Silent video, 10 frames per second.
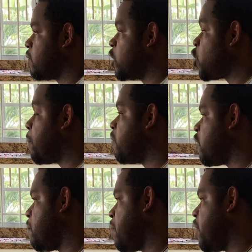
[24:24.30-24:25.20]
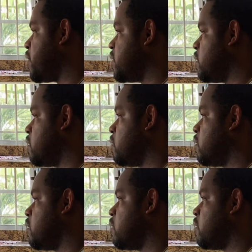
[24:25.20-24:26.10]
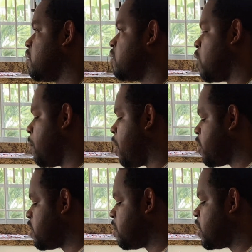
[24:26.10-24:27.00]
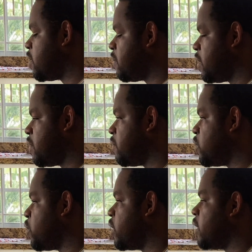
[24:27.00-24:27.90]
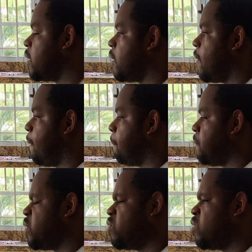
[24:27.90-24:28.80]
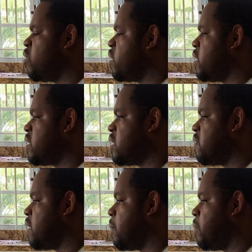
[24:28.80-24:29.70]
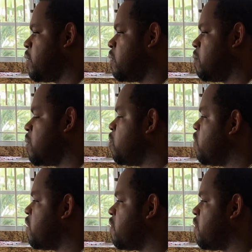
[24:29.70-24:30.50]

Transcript: trap of comparison. Comparison being the thief of joy. There are a lot of things that have happened. But moving